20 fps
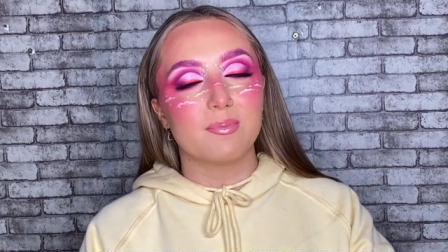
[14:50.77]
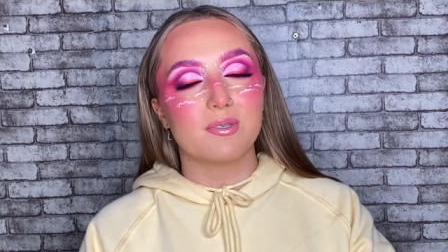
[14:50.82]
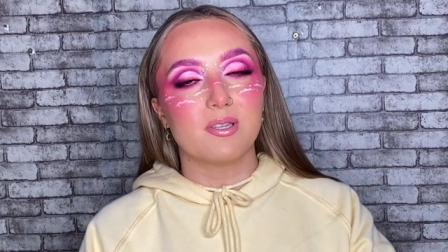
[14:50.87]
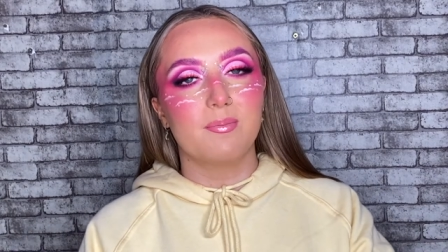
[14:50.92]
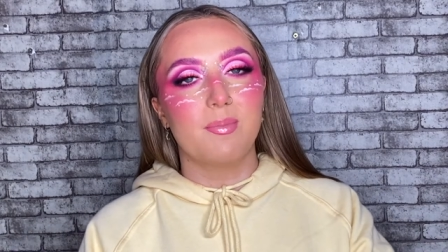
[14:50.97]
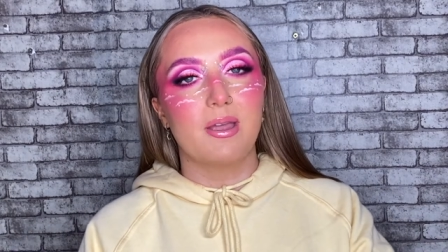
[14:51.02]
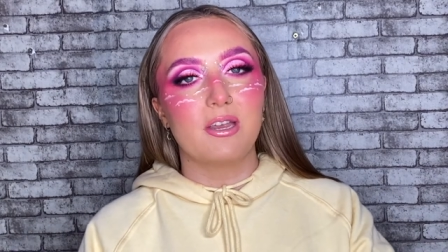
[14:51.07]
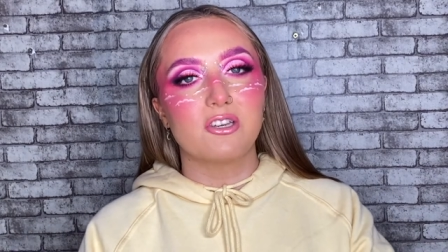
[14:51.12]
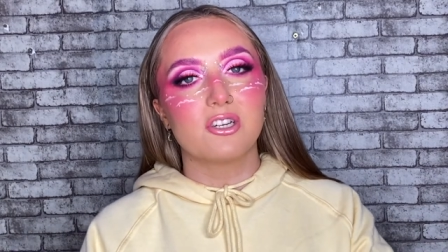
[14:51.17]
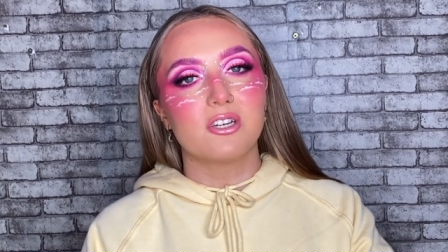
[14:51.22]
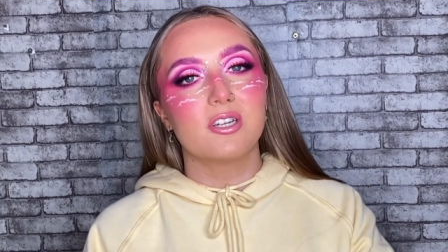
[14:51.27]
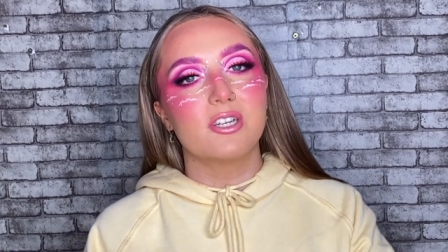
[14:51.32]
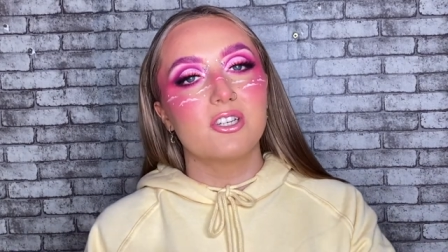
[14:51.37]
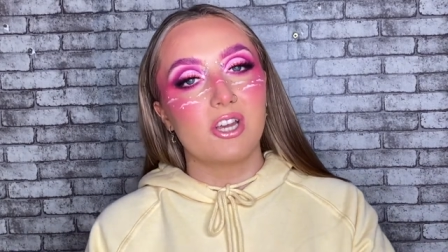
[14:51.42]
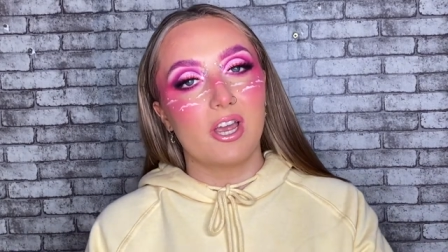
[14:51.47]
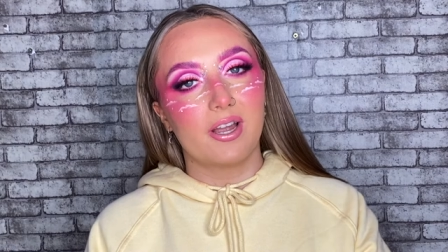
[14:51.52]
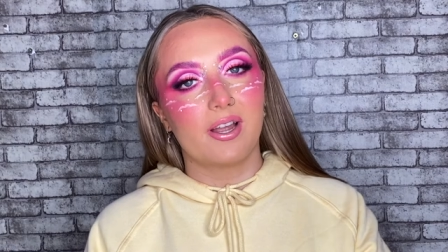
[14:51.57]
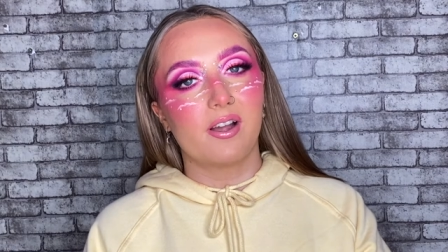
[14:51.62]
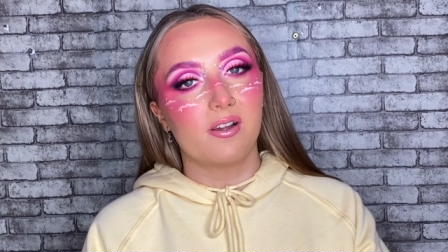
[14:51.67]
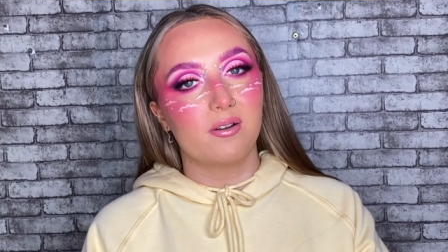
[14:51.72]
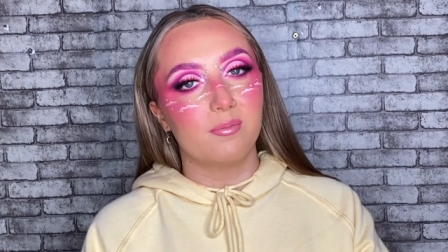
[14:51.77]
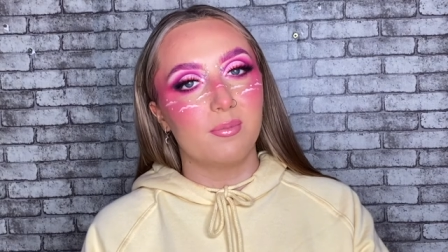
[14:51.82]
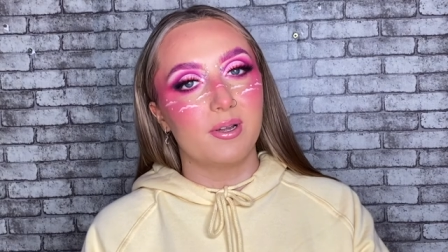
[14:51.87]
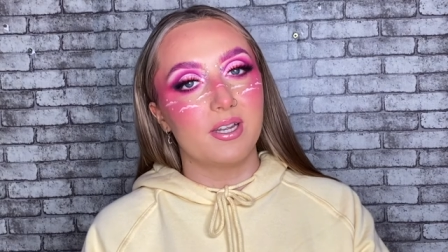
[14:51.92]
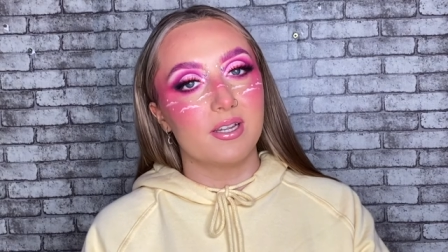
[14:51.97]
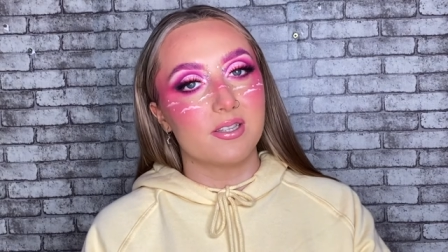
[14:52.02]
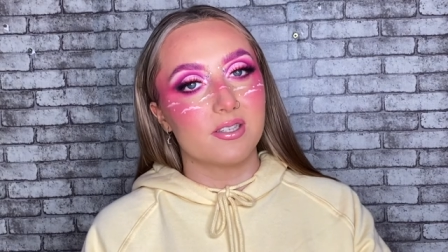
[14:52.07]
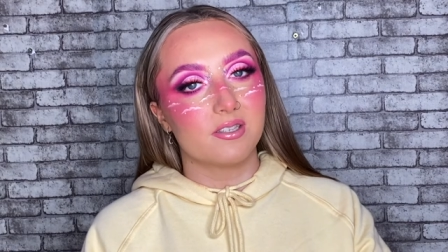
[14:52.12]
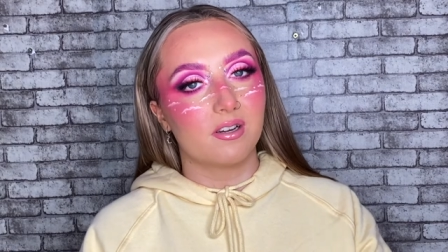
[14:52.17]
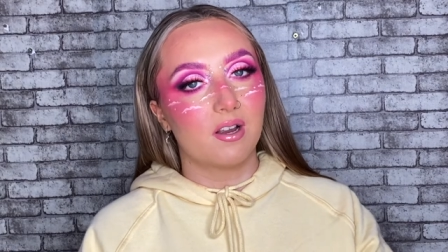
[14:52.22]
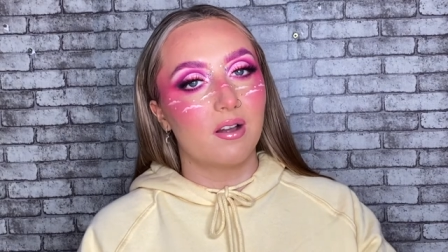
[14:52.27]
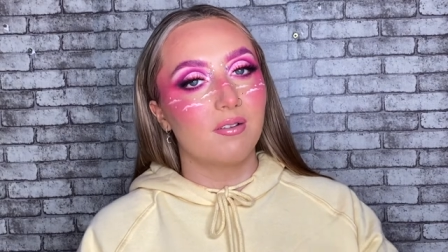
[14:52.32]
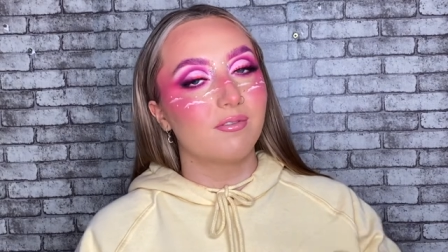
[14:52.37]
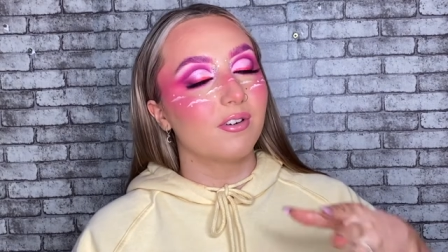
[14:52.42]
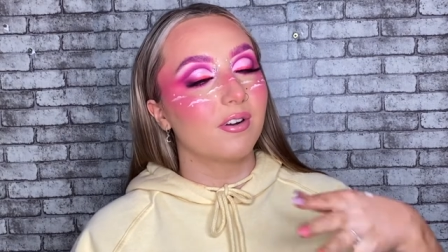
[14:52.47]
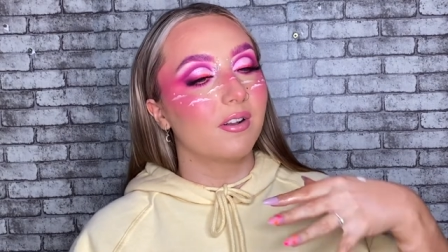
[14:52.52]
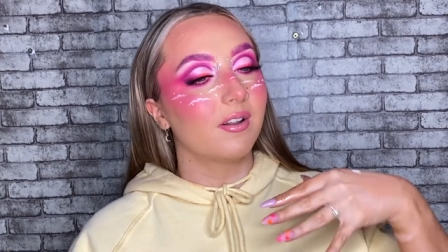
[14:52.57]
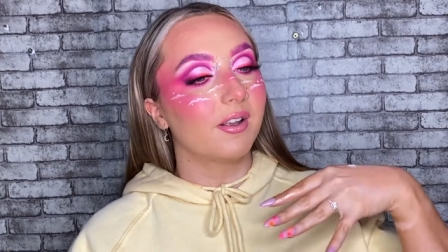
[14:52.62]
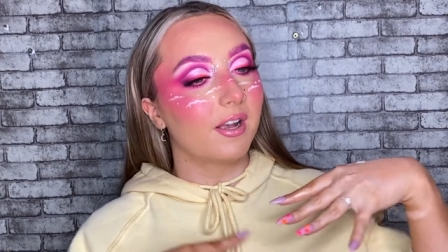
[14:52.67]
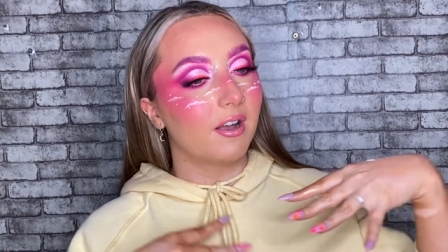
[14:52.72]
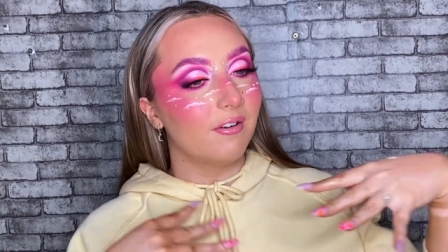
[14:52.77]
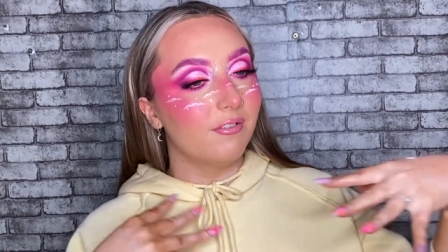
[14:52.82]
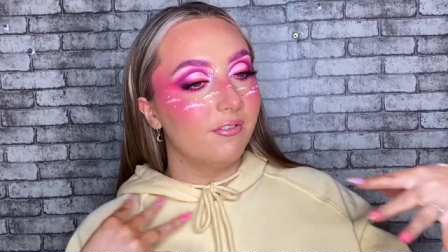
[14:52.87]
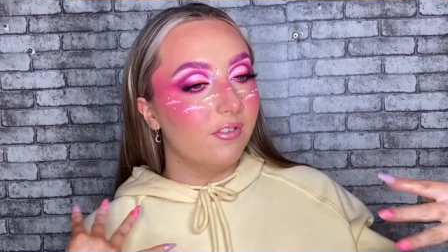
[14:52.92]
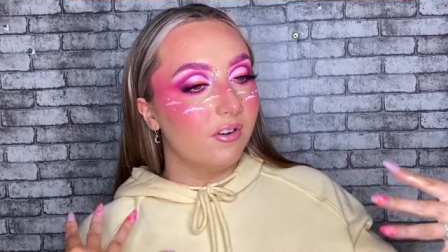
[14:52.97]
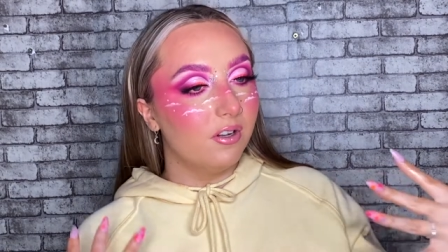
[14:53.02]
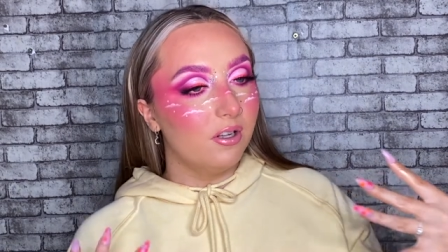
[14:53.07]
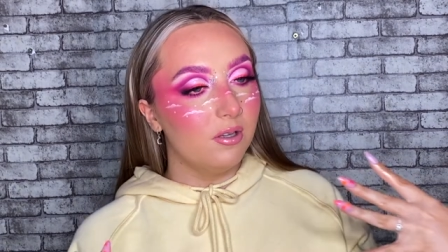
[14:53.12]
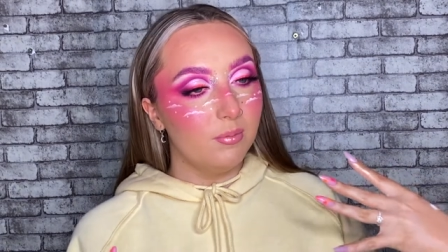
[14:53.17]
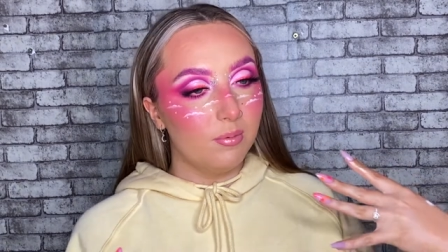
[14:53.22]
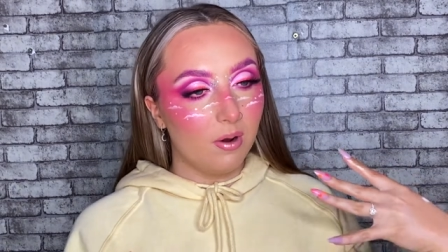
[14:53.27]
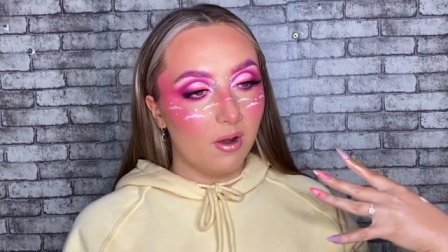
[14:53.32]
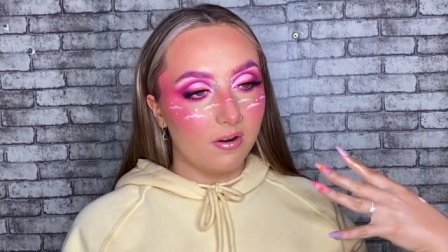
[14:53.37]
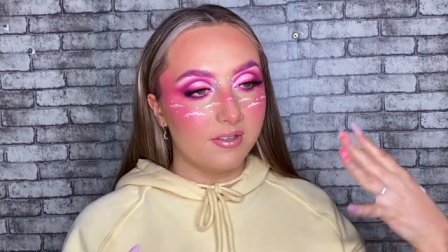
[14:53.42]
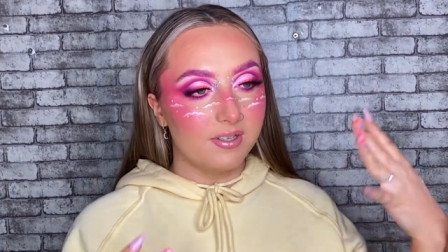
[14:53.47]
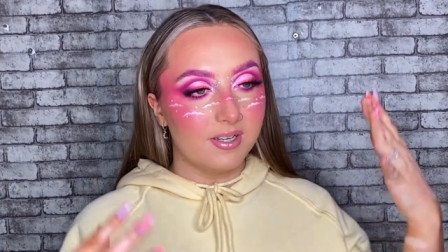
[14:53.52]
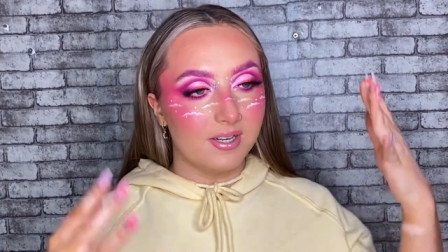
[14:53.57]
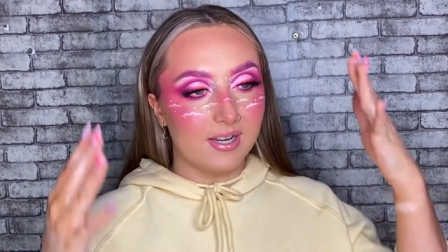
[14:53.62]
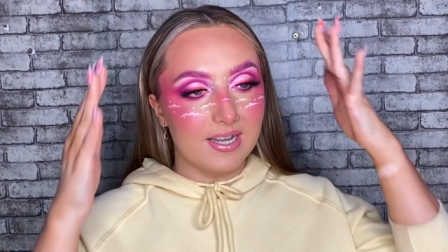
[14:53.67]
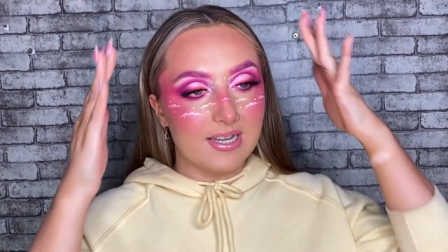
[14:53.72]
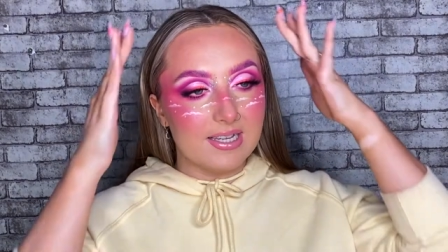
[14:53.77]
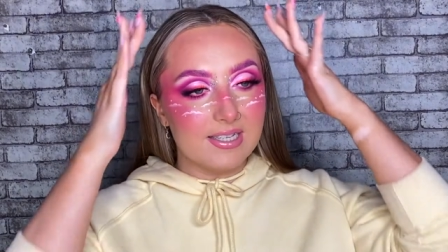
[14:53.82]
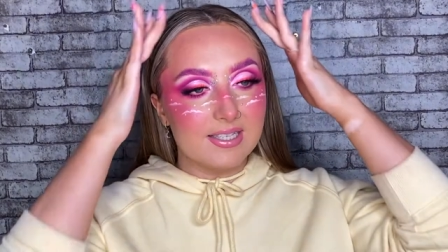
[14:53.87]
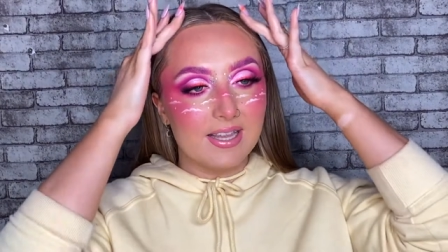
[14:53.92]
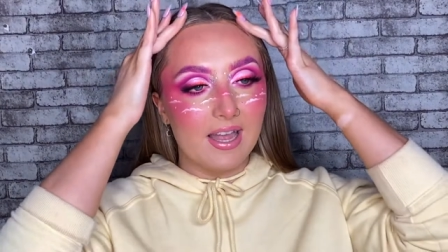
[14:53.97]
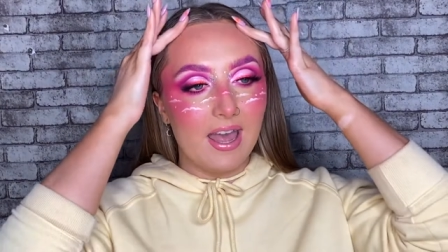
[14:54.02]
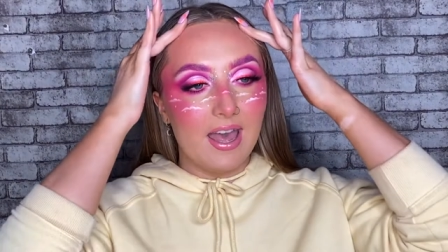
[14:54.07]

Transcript: So make sure you check out my Instagram for like a full product list,